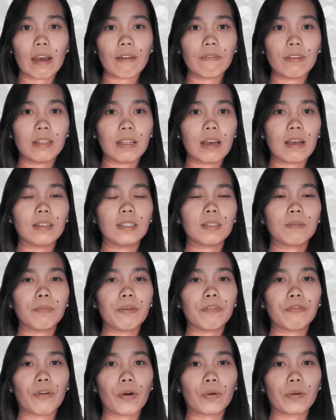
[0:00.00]
evidence
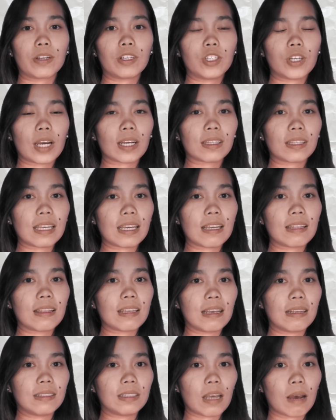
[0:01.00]
before rejecting
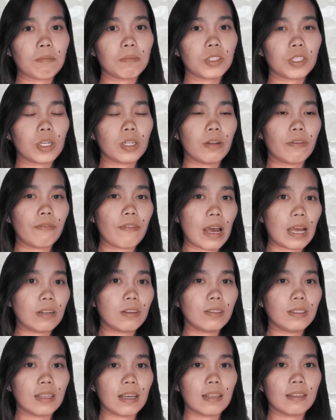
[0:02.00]
the assumption of
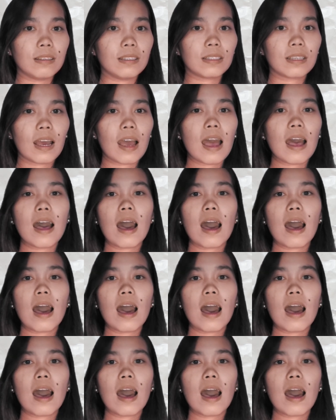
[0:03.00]
innocence,